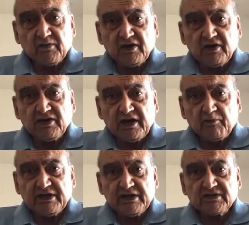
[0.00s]

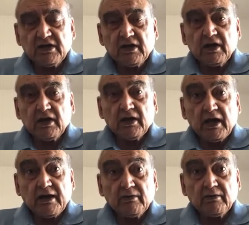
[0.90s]
did take place,
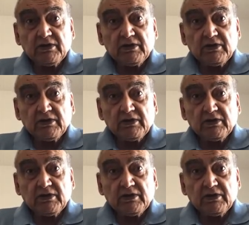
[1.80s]
and